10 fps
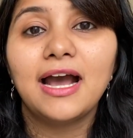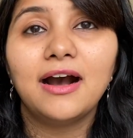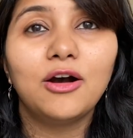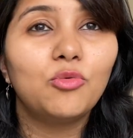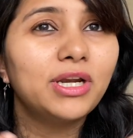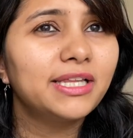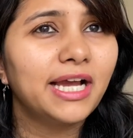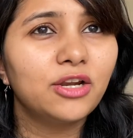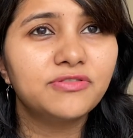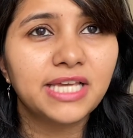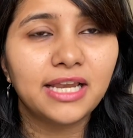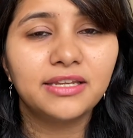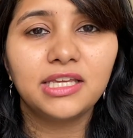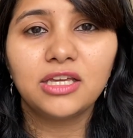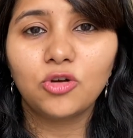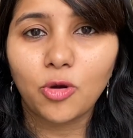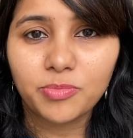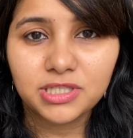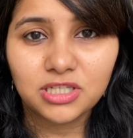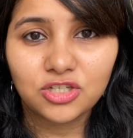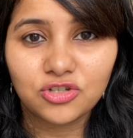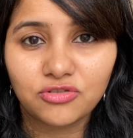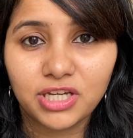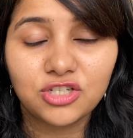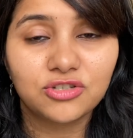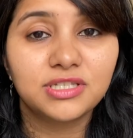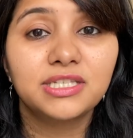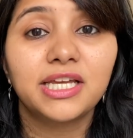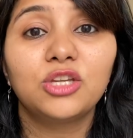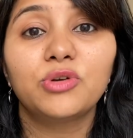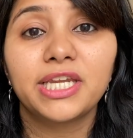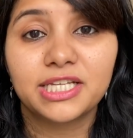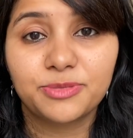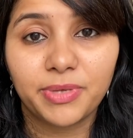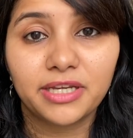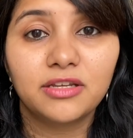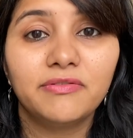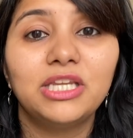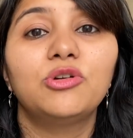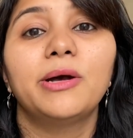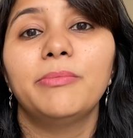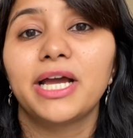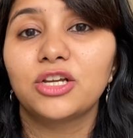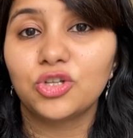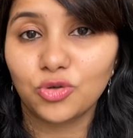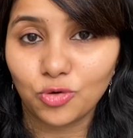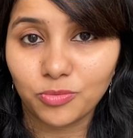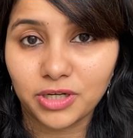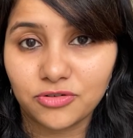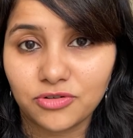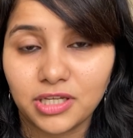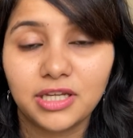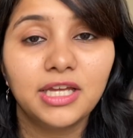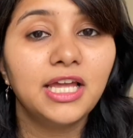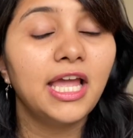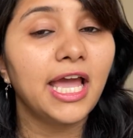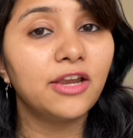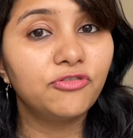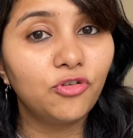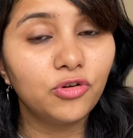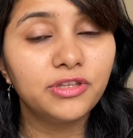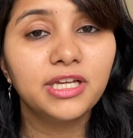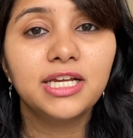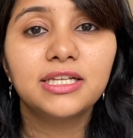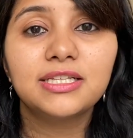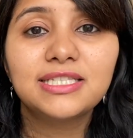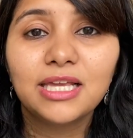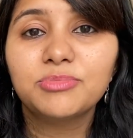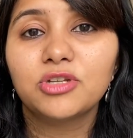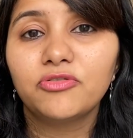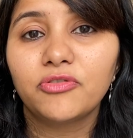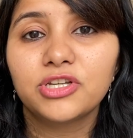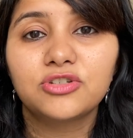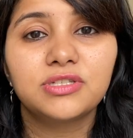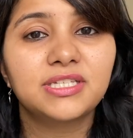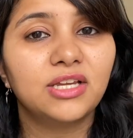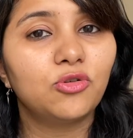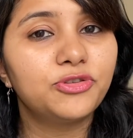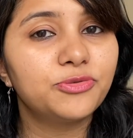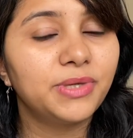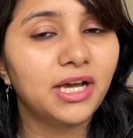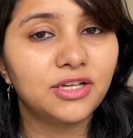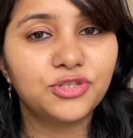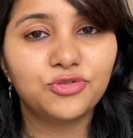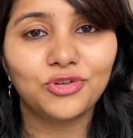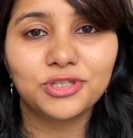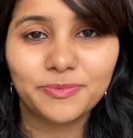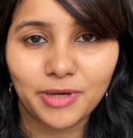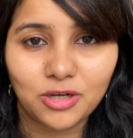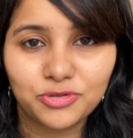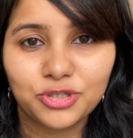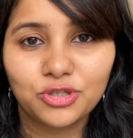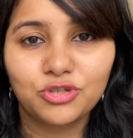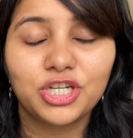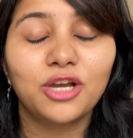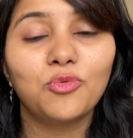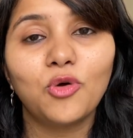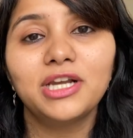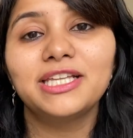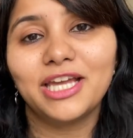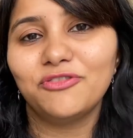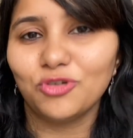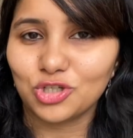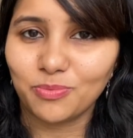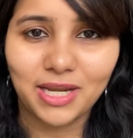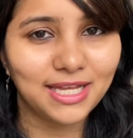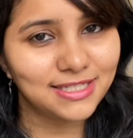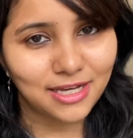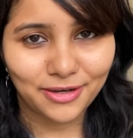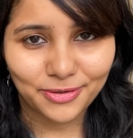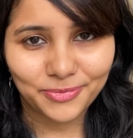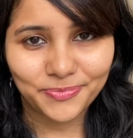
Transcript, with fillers: What are the kind of salary compensation ranges that you can expect when you come back to your home country? And fourth, the same sort of questions can also be asked to your spouse to check what their future plans are.